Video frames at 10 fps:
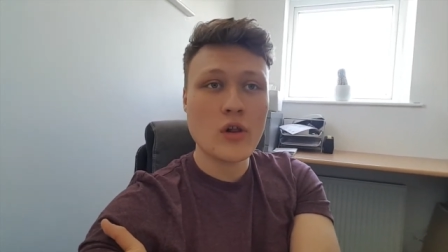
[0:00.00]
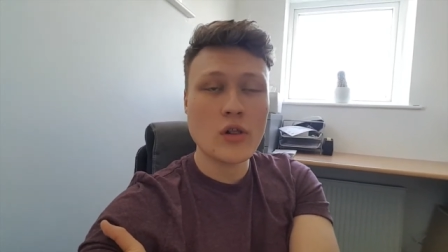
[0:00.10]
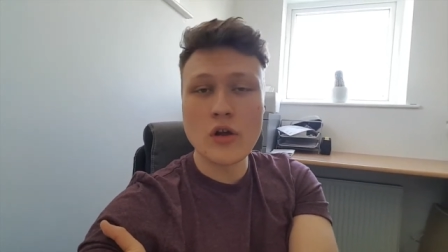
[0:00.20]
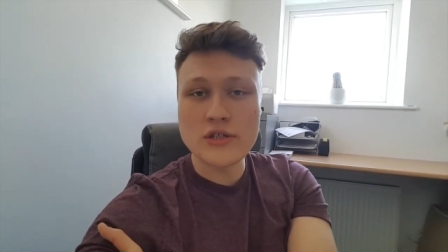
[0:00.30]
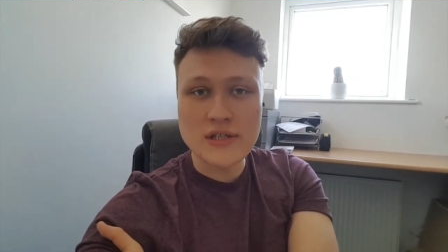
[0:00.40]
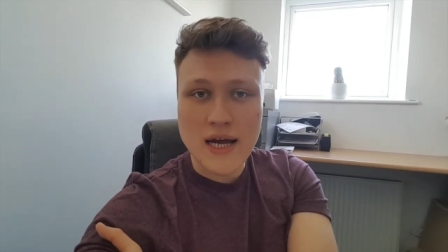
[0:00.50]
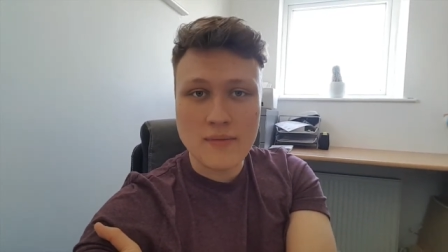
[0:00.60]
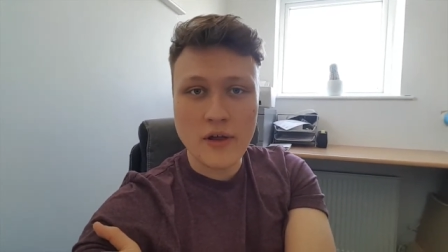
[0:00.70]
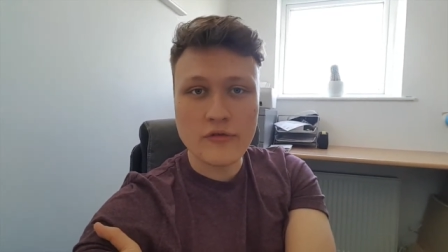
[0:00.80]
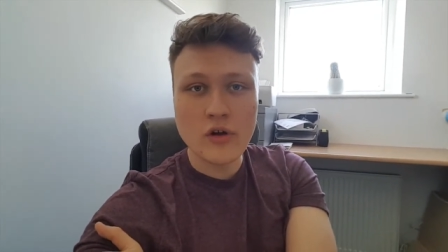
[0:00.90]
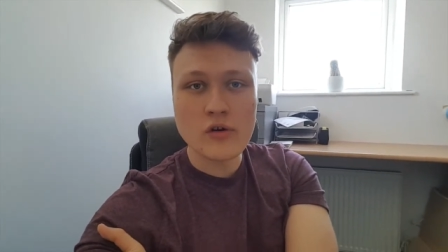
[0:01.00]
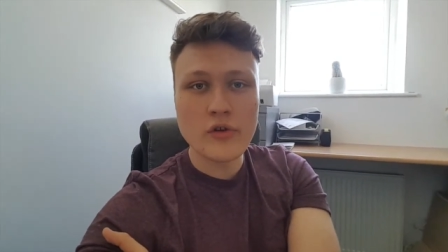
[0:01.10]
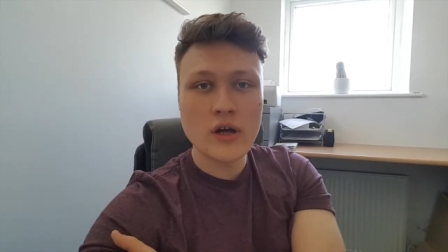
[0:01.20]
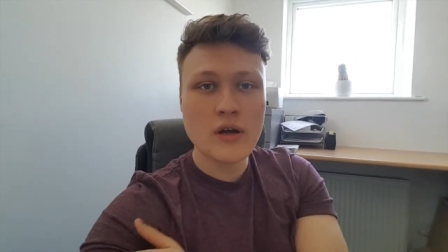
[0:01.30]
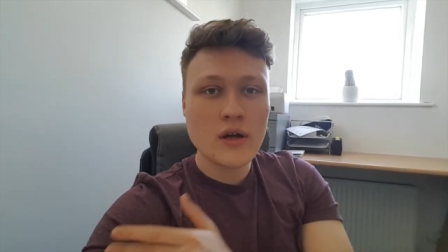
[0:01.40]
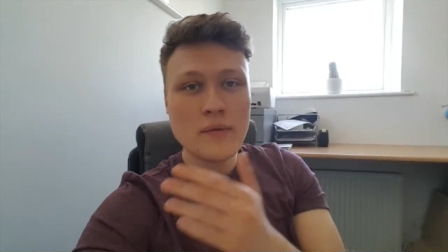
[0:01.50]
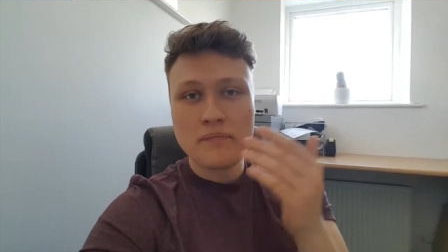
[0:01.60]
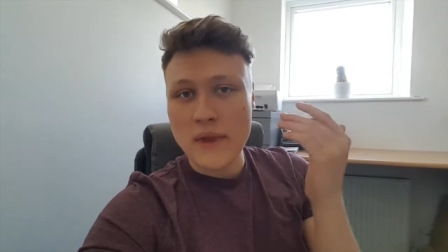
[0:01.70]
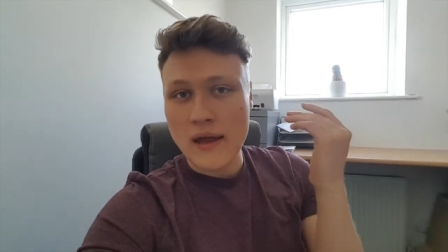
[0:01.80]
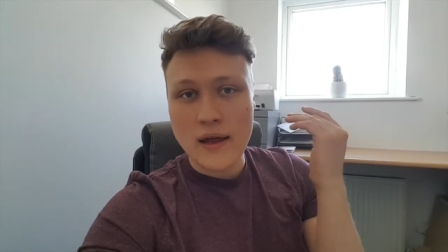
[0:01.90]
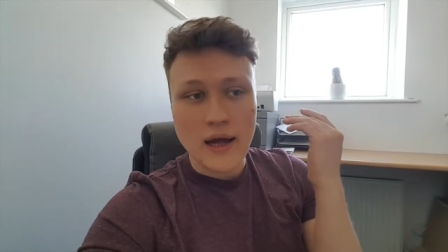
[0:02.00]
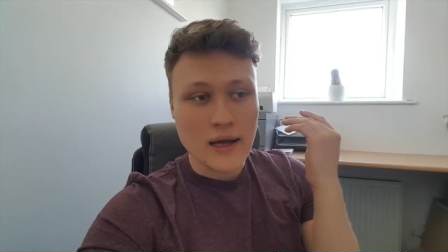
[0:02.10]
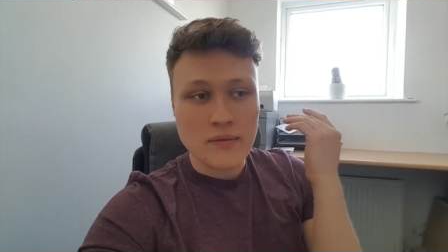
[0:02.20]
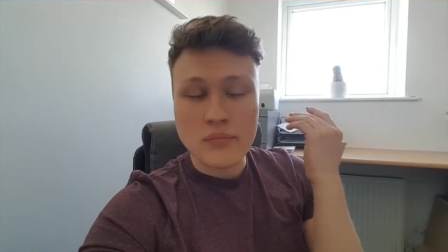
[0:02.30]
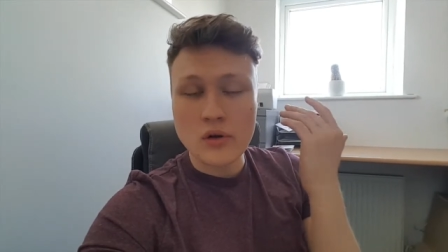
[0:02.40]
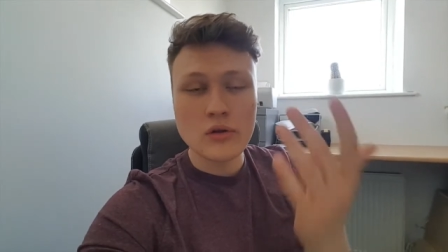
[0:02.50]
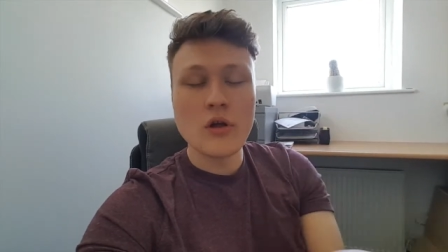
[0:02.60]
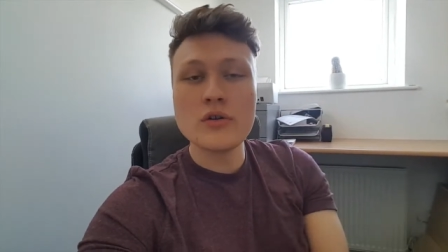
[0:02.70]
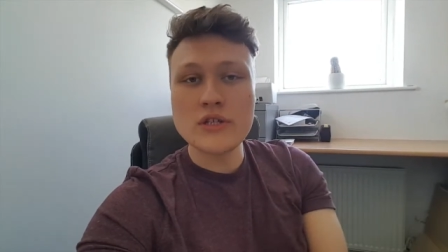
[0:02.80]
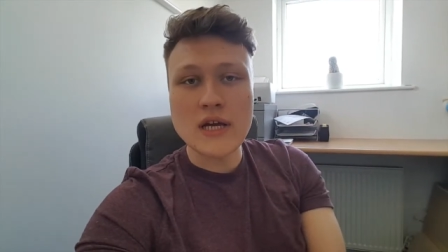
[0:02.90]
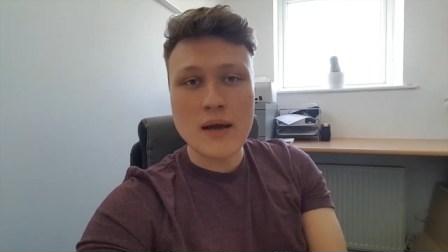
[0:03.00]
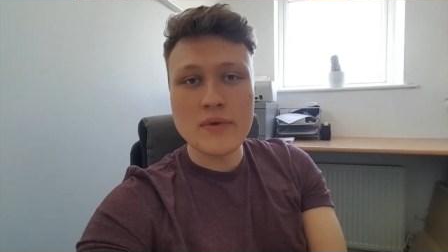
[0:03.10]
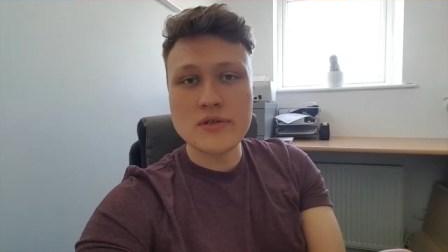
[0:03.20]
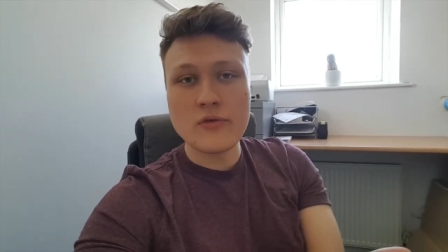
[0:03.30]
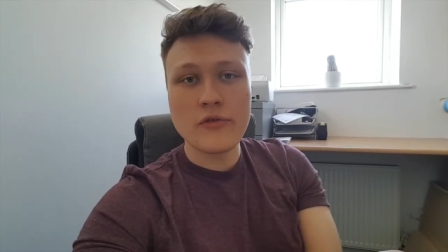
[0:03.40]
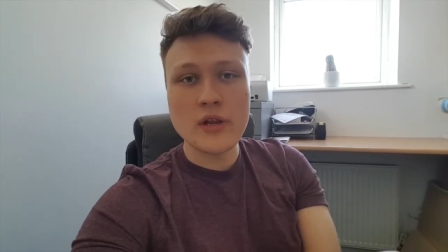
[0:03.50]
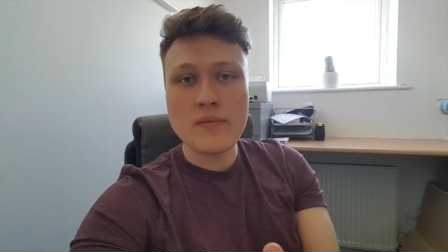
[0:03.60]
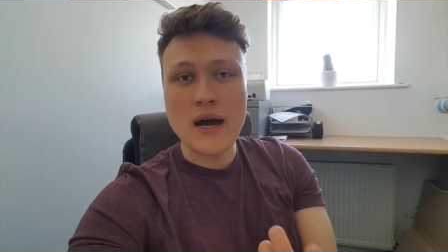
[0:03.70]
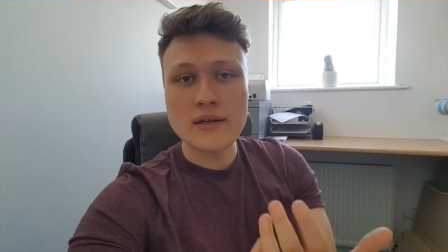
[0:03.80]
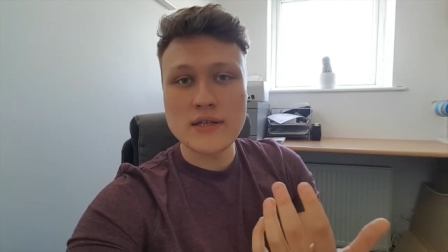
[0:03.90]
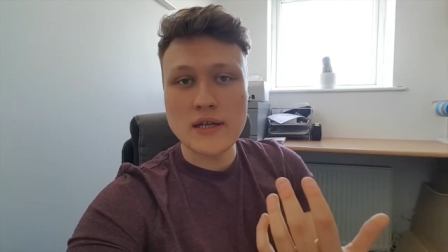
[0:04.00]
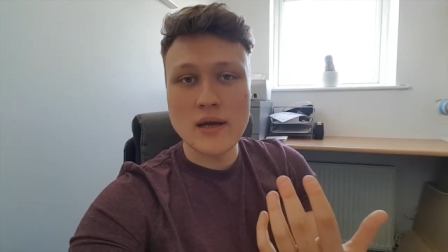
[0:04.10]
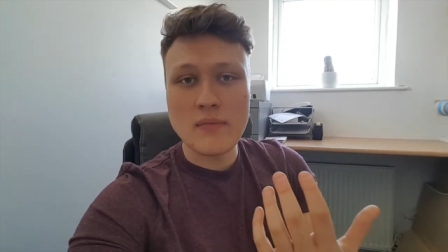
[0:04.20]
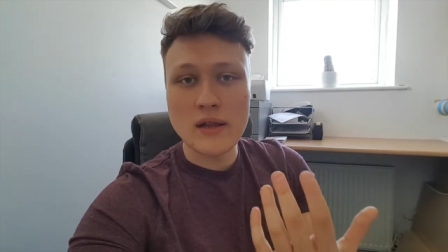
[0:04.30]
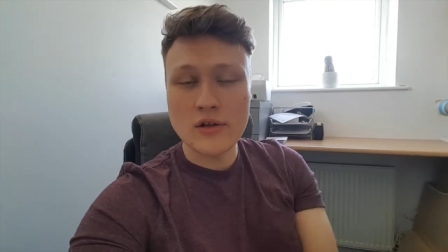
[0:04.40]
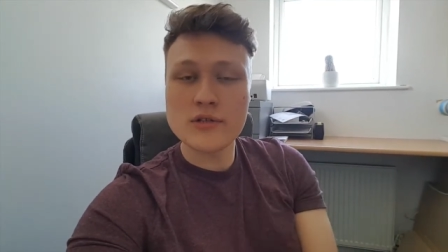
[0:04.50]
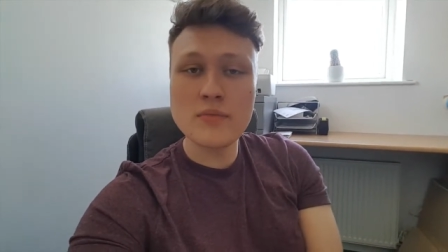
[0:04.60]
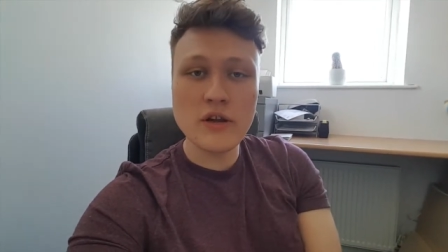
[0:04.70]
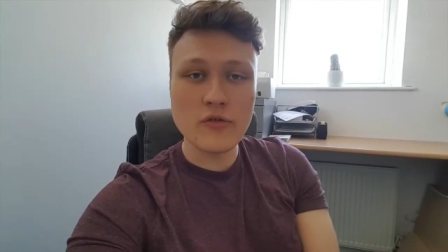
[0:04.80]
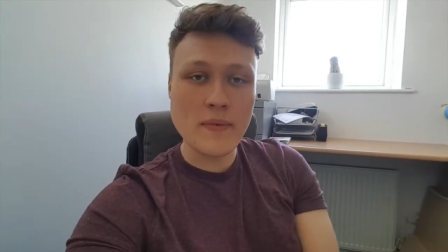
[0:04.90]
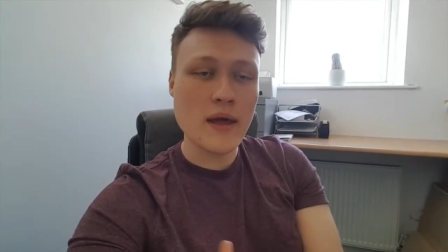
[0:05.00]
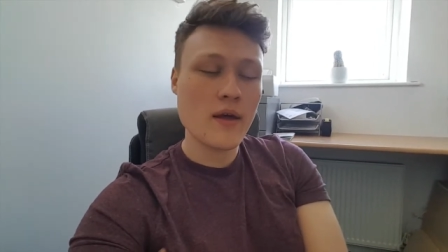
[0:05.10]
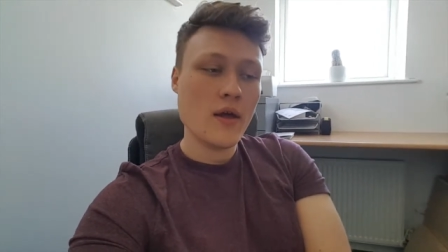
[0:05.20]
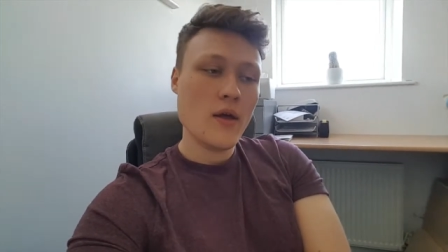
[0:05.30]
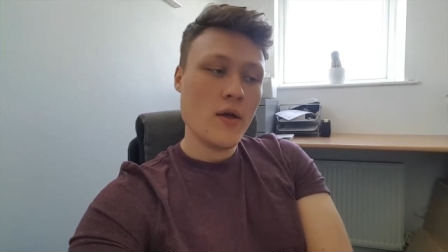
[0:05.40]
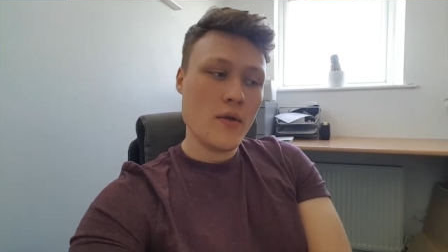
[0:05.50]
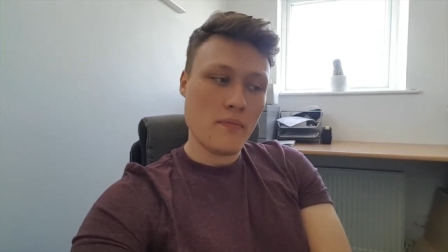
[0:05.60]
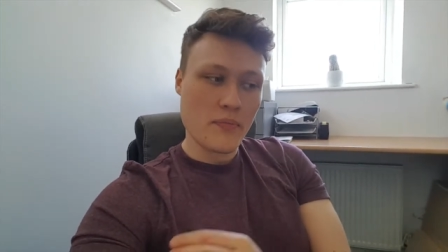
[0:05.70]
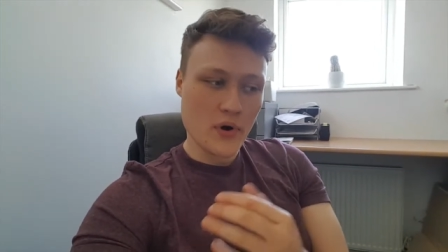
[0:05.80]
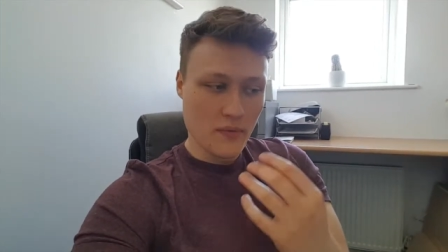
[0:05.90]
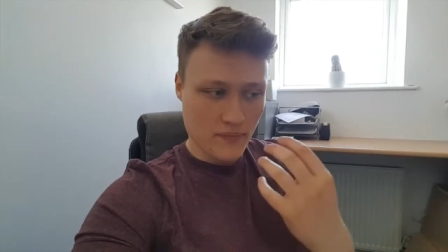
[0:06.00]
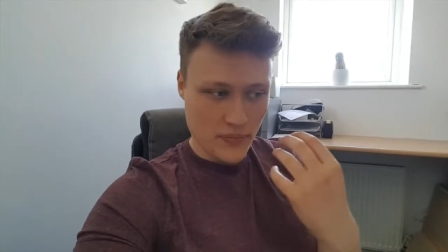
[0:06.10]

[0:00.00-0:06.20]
lots of time left over, I can put loads of time into affiliate marketing and make lots of money from it. But